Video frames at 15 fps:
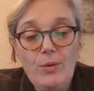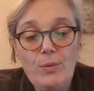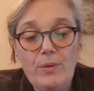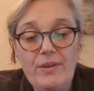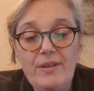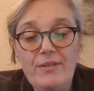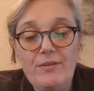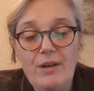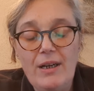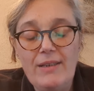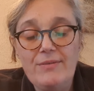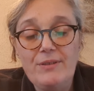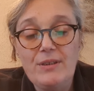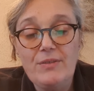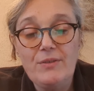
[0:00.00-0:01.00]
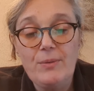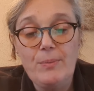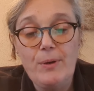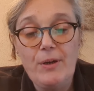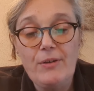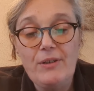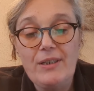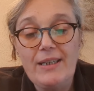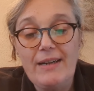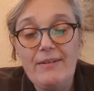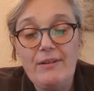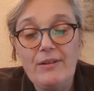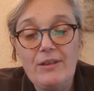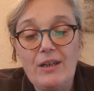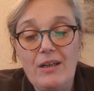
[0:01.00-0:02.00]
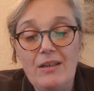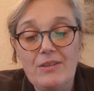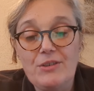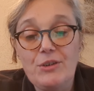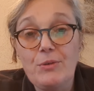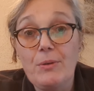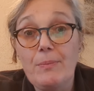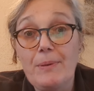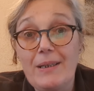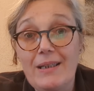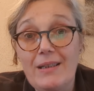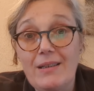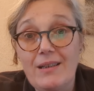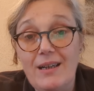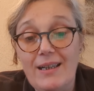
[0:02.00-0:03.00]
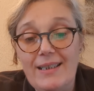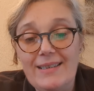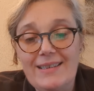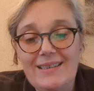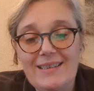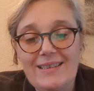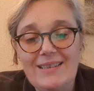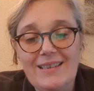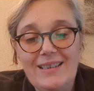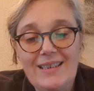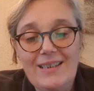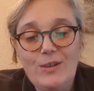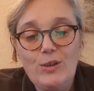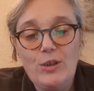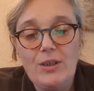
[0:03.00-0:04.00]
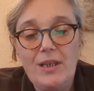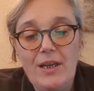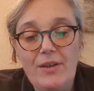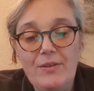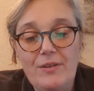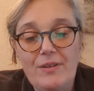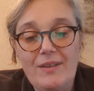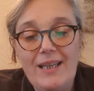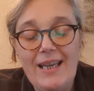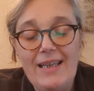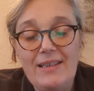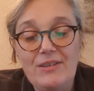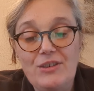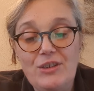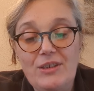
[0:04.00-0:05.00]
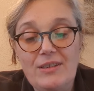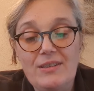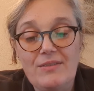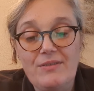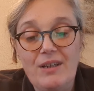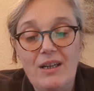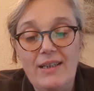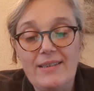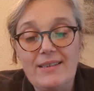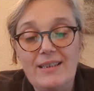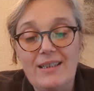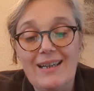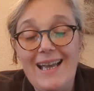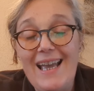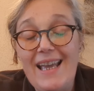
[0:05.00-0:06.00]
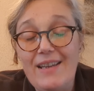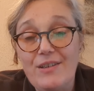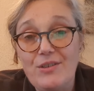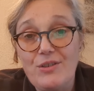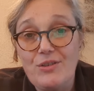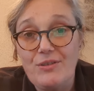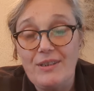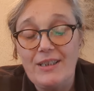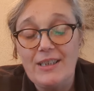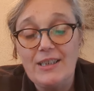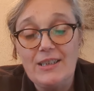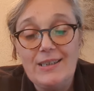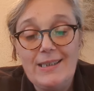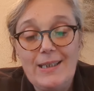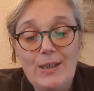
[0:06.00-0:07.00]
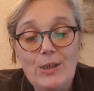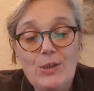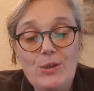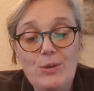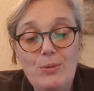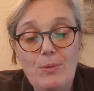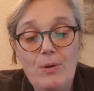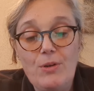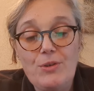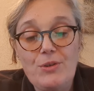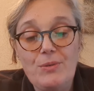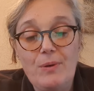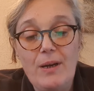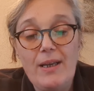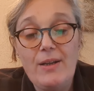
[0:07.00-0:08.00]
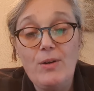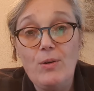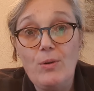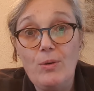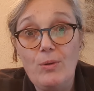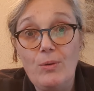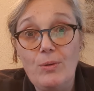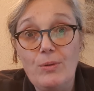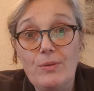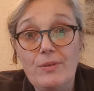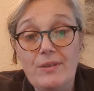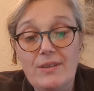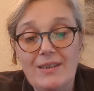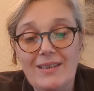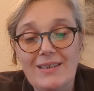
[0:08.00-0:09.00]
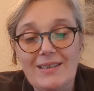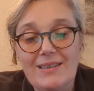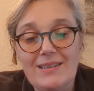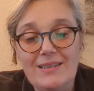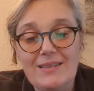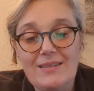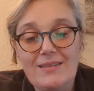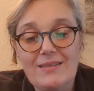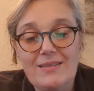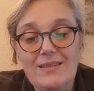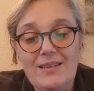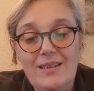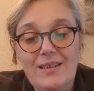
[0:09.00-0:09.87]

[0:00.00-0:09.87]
With the arrival of the broken arrow card, you are being guided to know that the energies of light are entering to wash away all the darkness.